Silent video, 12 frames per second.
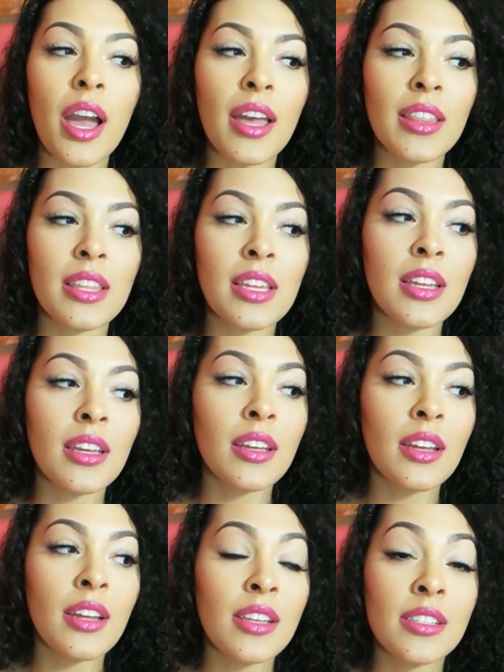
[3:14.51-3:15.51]
I think
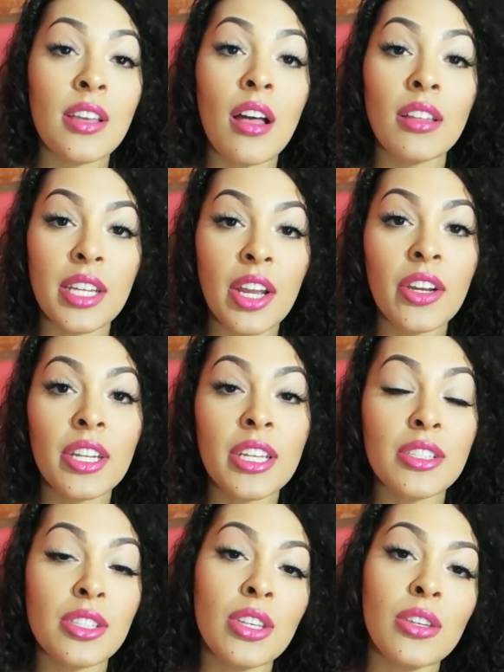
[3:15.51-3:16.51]
solidarity
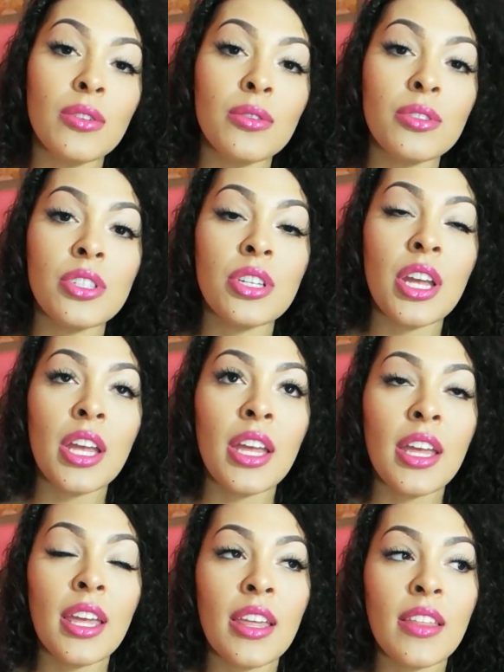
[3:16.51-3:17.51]
is huge
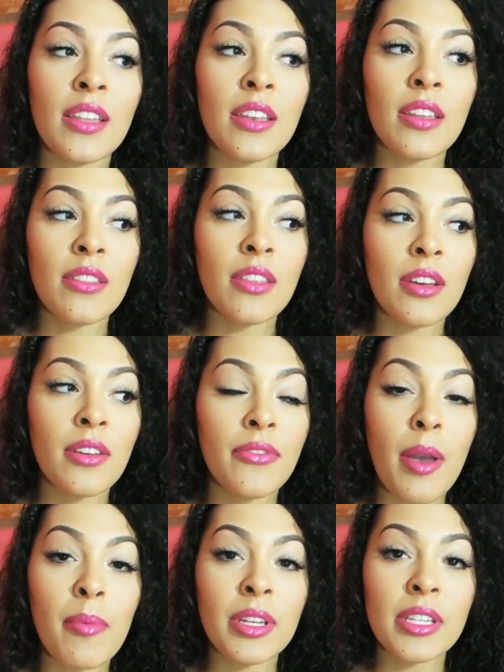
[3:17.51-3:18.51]
in the
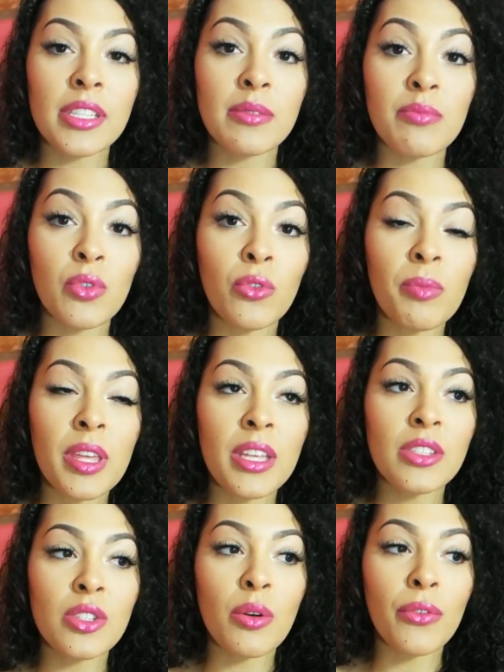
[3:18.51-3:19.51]
feminist
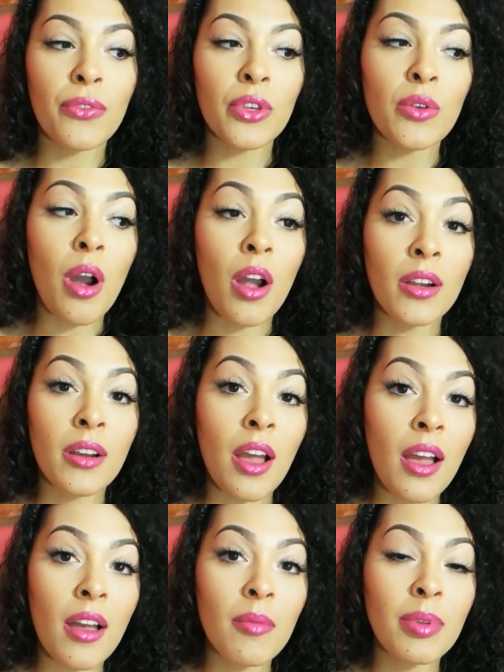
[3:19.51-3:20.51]
movement, so if you are
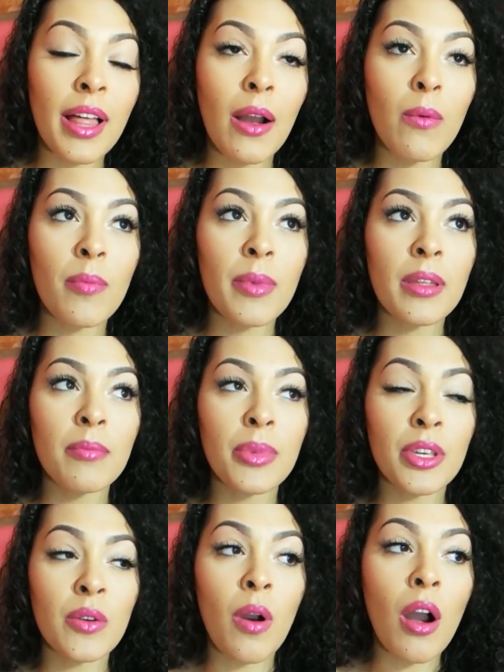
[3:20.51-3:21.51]
not a black woman
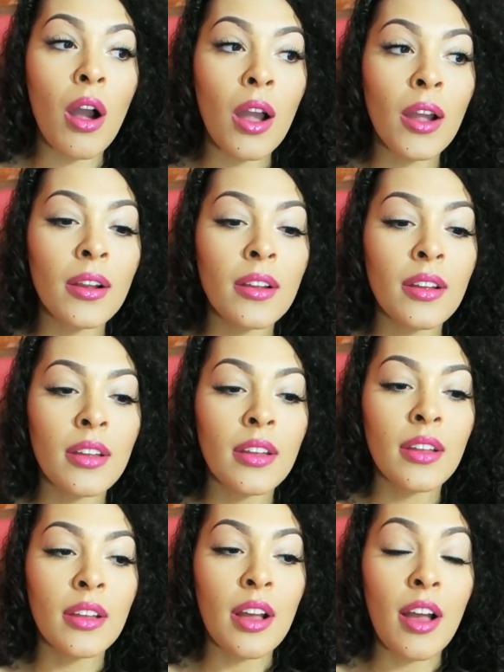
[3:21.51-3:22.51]
but you are
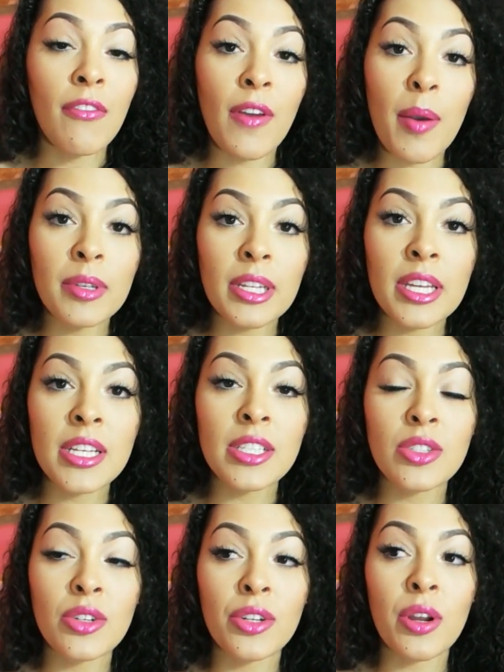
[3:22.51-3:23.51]
a
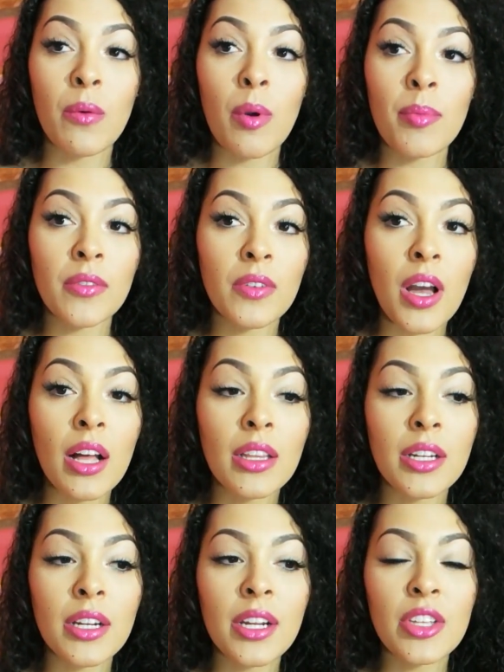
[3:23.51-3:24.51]
feminist, or you're a woman of
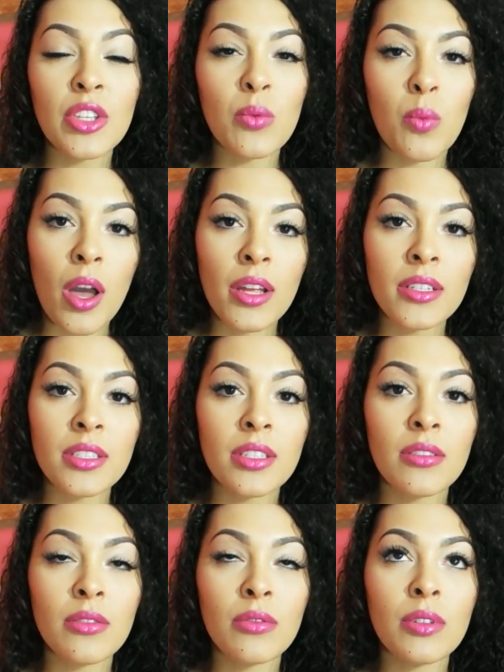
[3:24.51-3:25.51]
color and you want
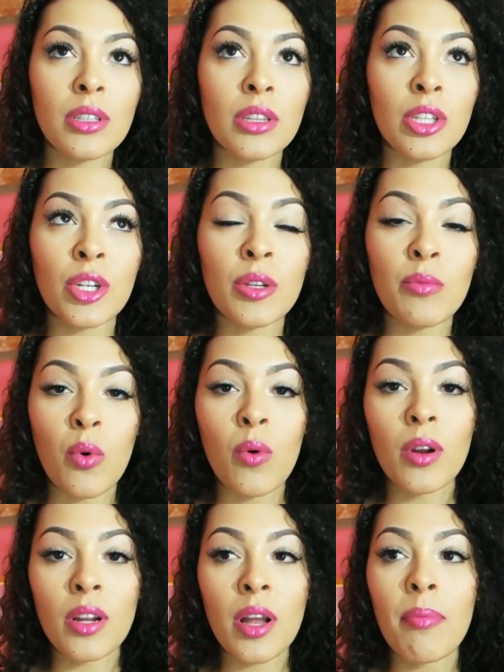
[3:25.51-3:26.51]
to learn
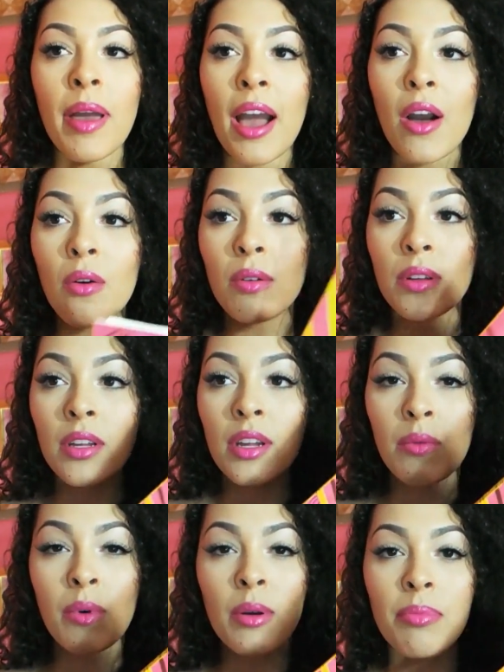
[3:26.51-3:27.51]
more about
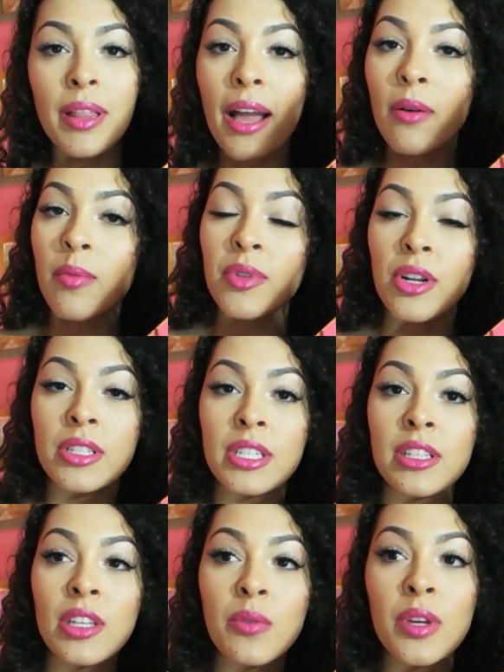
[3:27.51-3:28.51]
what black women are
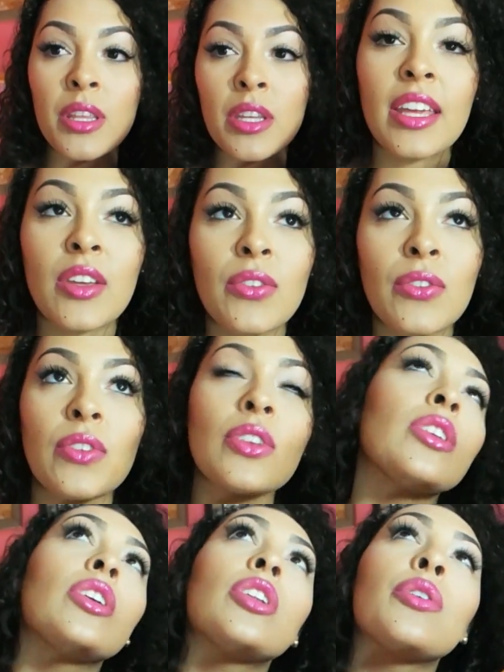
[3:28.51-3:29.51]
dealing with, and if
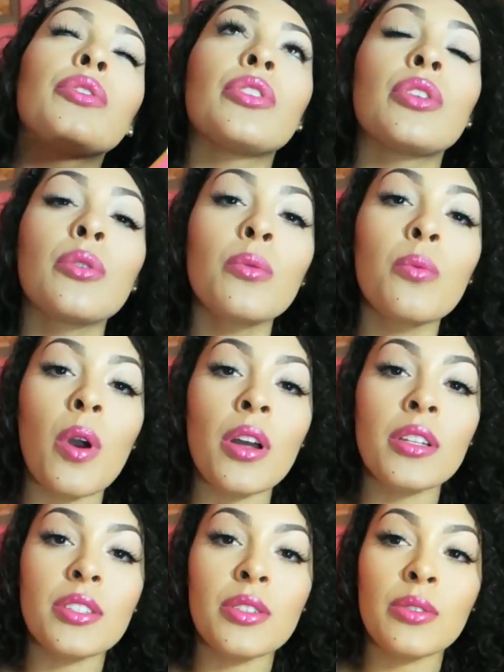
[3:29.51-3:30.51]
you know you
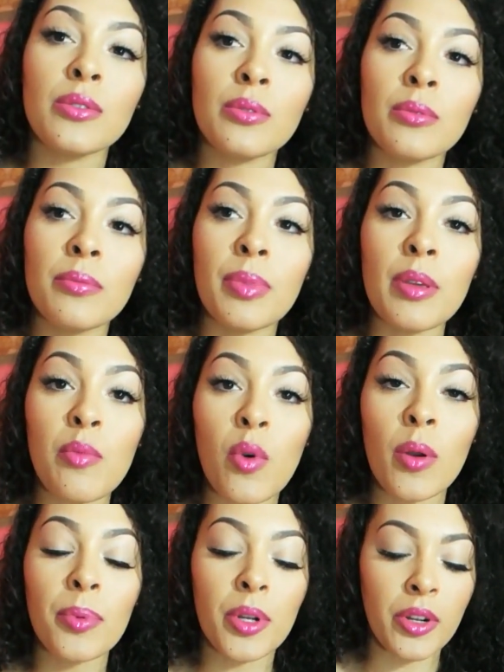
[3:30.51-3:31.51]
want to be
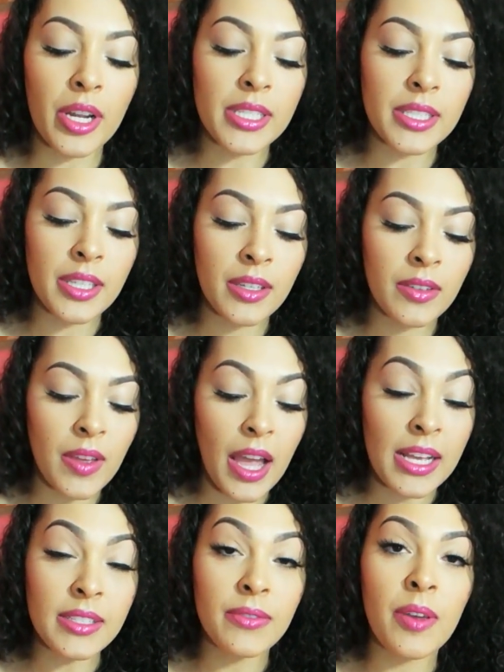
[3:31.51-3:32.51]
more progressive
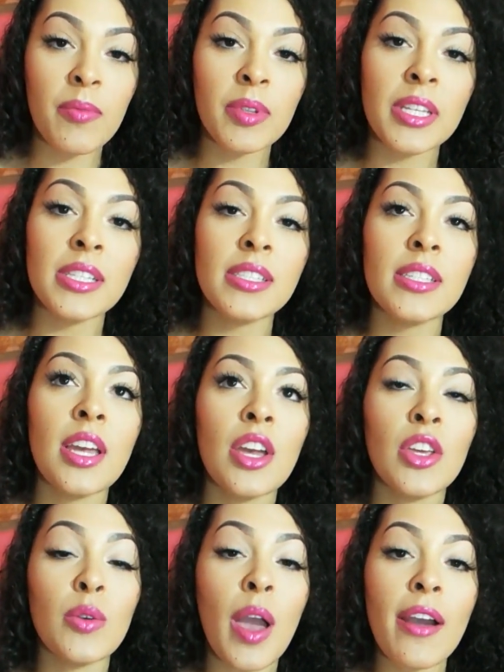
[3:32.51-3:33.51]
as a feminist,
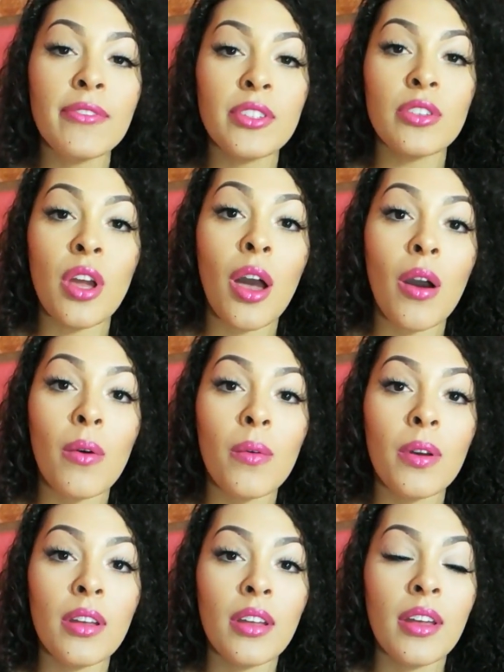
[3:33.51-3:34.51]
you have to know
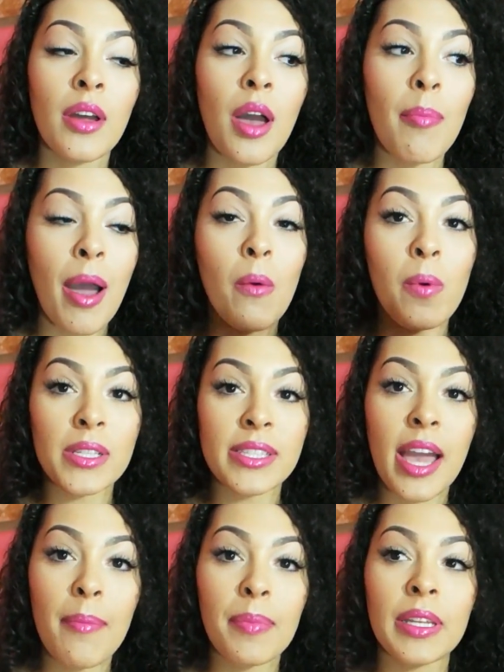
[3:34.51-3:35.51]
about what's
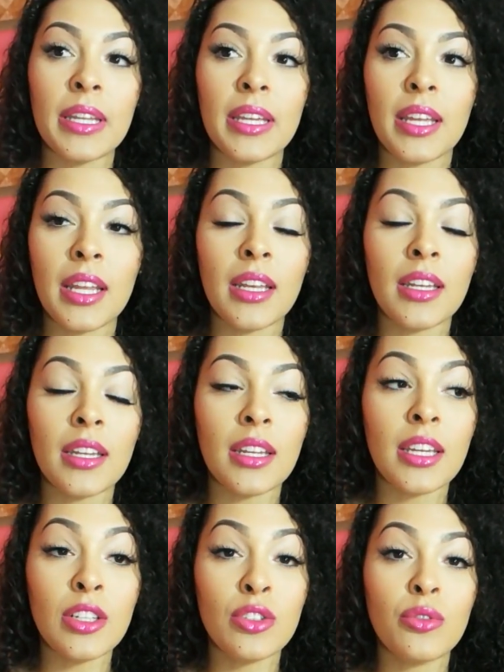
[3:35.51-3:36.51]
happening in
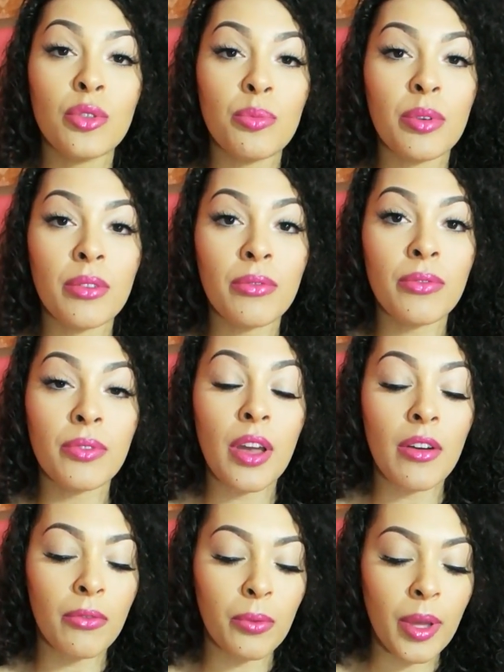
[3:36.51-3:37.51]
each group of,
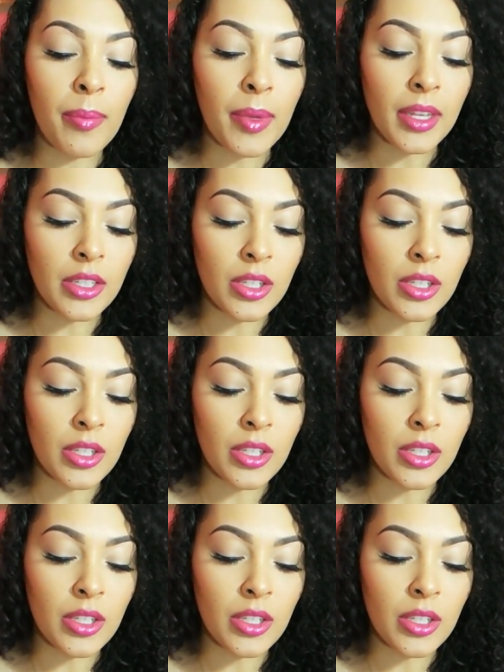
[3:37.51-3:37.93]
of women.